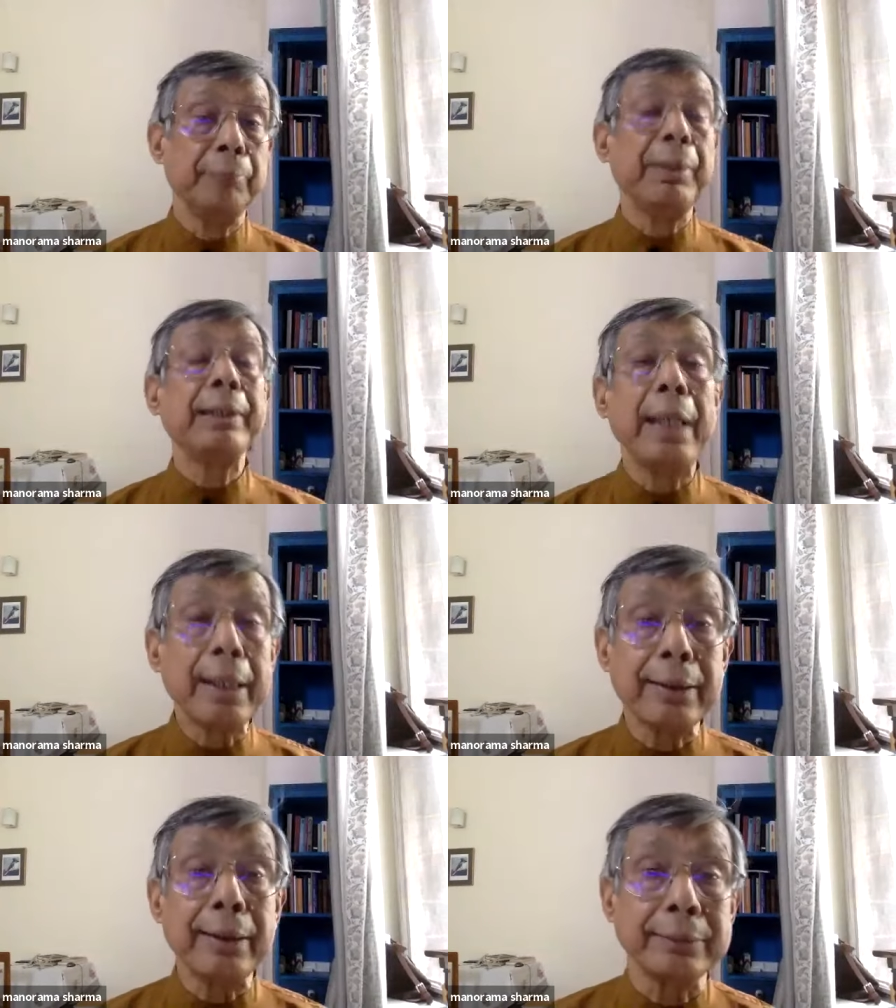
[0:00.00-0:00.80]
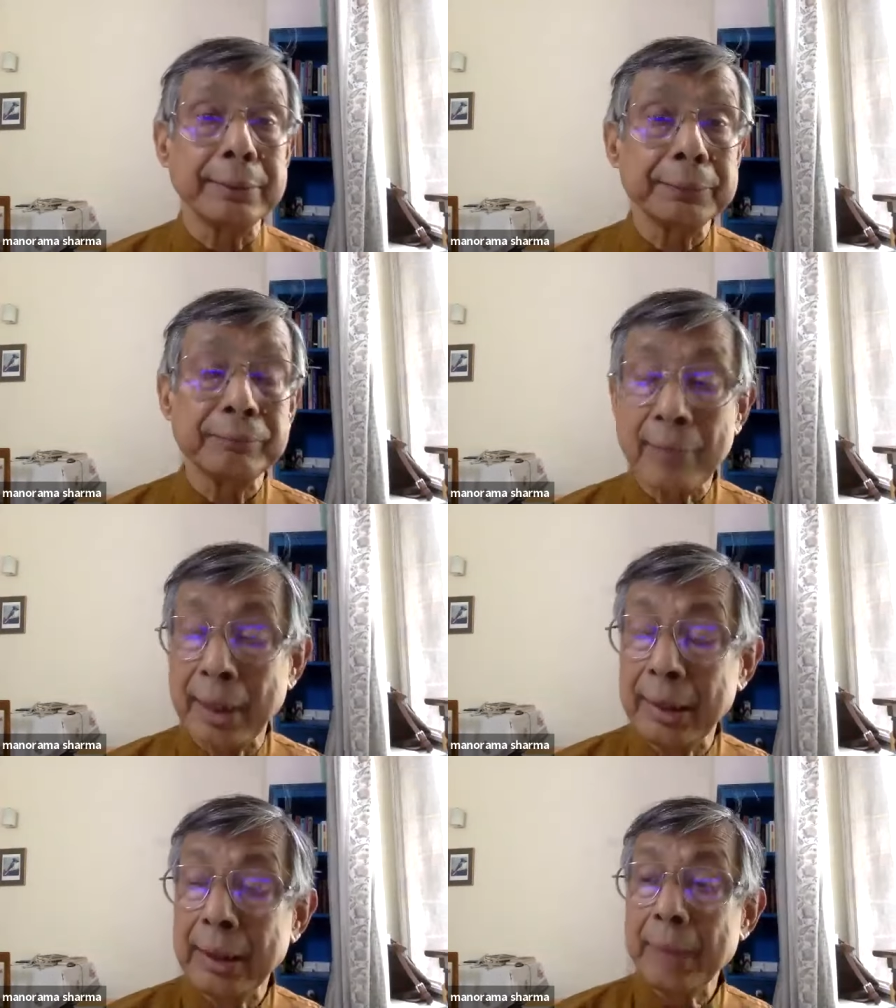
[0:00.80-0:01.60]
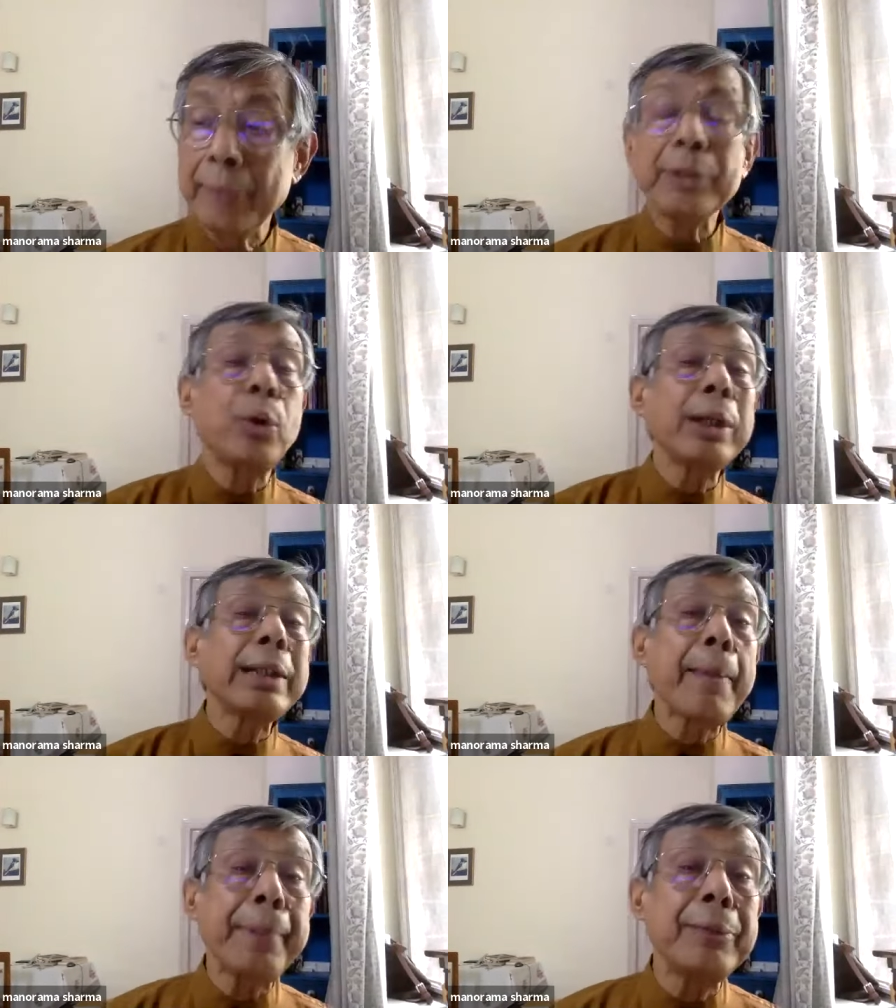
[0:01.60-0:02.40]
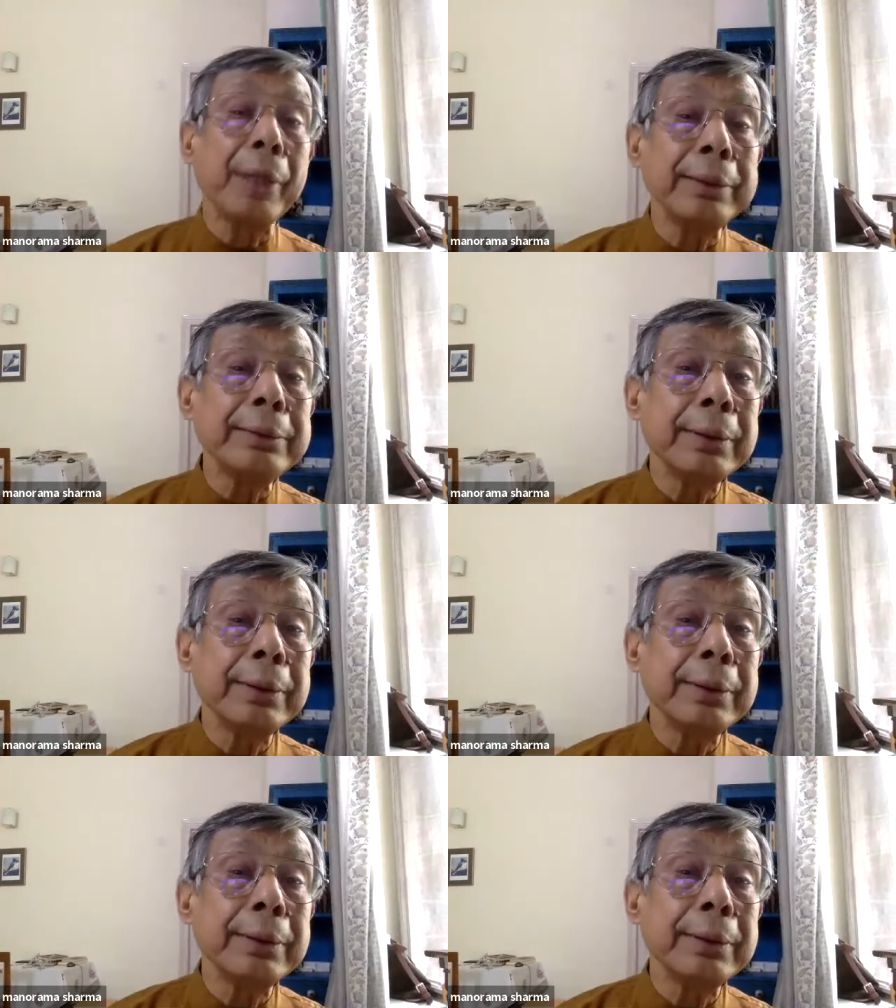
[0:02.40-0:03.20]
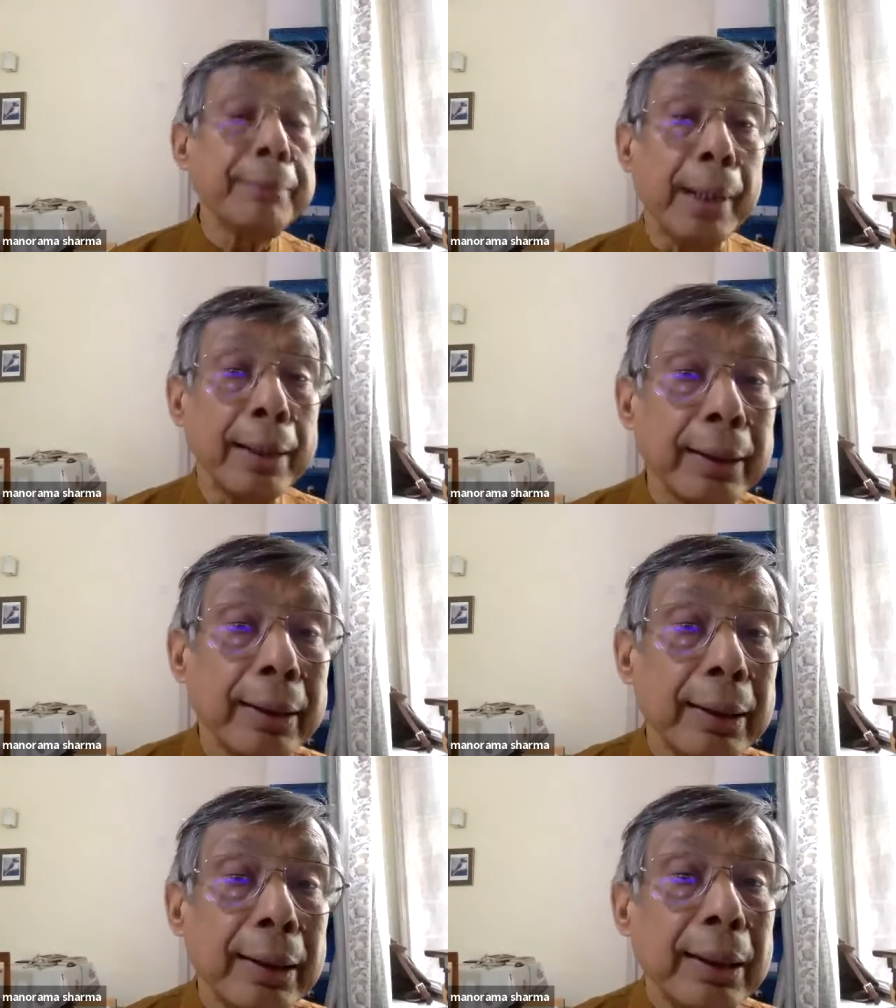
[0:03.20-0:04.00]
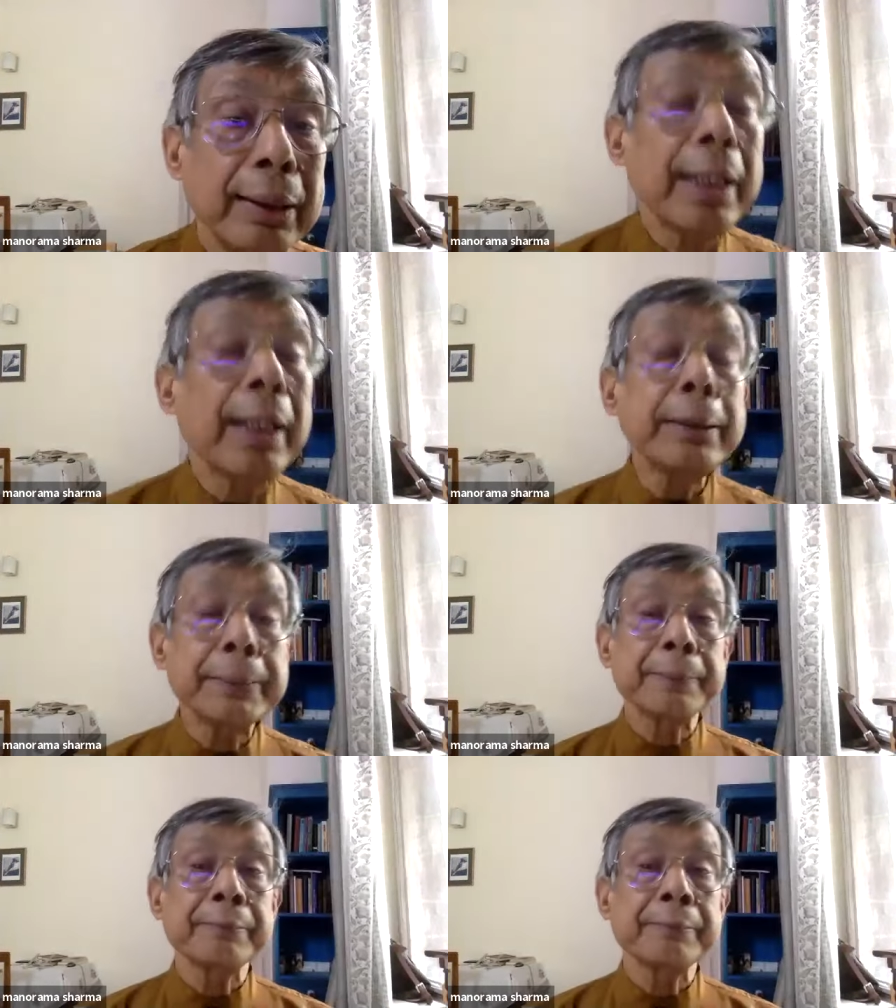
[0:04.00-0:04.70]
bad athlete. But what happened was, you remember that